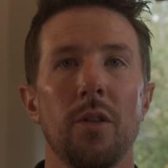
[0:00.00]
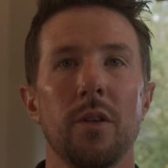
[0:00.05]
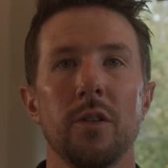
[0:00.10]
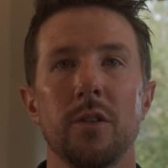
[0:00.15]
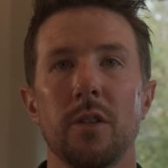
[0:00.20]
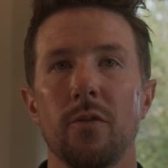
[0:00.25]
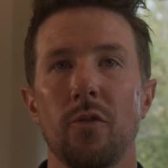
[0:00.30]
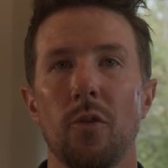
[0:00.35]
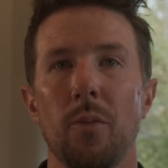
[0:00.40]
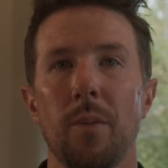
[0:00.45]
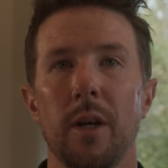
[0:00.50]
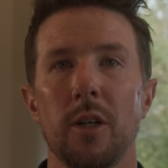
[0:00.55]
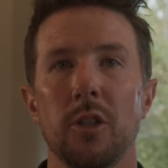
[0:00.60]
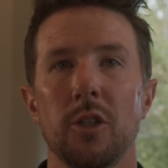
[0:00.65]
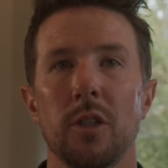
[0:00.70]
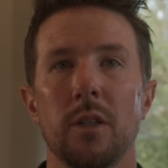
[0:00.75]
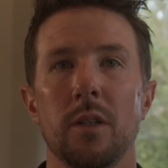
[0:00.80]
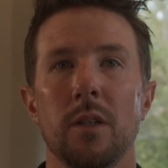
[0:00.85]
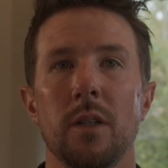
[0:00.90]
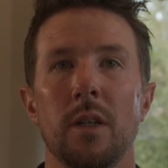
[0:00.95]
this
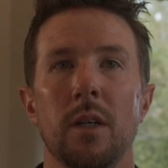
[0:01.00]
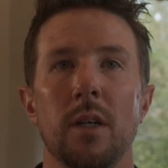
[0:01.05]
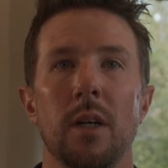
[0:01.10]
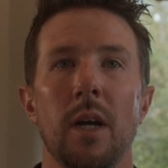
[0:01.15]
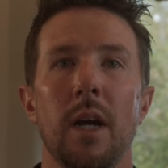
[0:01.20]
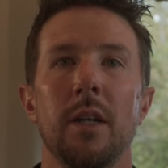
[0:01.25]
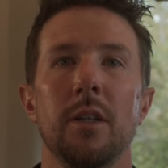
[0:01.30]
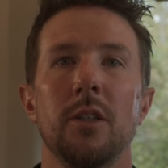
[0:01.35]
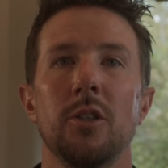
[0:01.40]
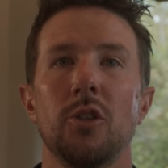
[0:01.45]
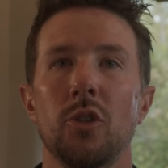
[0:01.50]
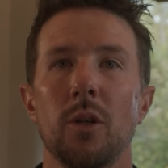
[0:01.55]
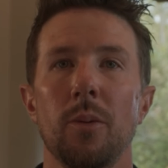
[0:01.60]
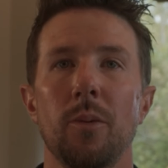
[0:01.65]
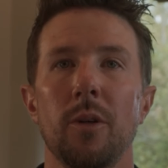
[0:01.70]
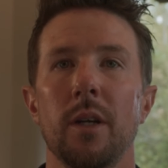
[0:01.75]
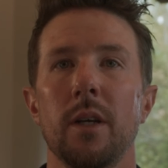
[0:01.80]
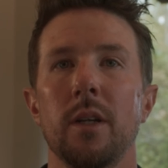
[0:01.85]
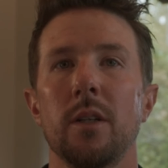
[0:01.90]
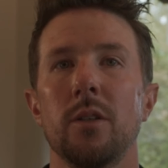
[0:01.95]
information and
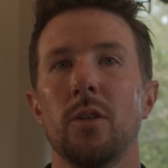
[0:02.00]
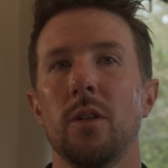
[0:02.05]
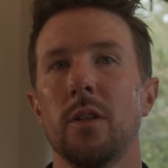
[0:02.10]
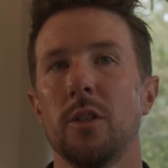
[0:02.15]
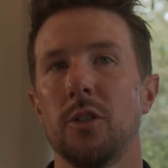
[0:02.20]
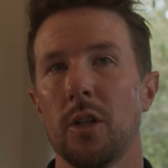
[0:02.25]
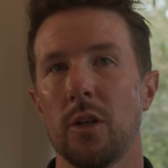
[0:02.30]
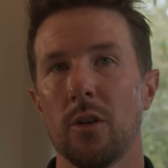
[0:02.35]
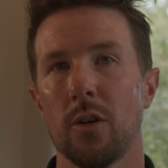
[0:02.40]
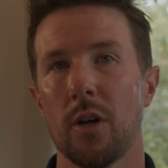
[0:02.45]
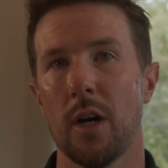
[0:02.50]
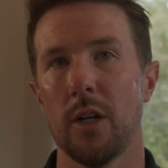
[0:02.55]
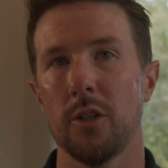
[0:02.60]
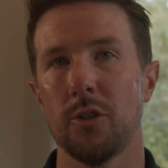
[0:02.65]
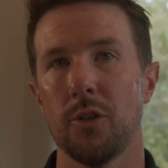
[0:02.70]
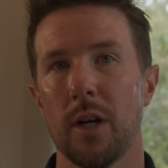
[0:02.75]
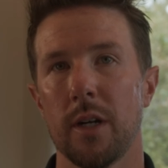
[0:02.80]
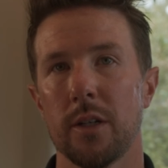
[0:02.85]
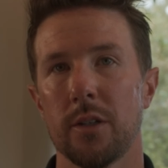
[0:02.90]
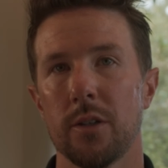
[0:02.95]
distribute it into the general
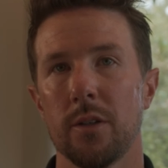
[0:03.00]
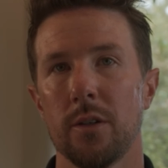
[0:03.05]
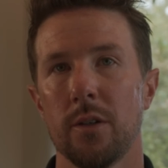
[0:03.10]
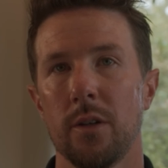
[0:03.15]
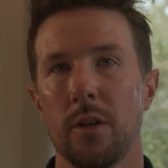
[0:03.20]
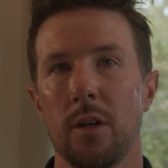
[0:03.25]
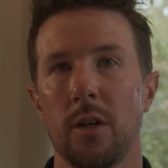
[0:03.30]
contractor.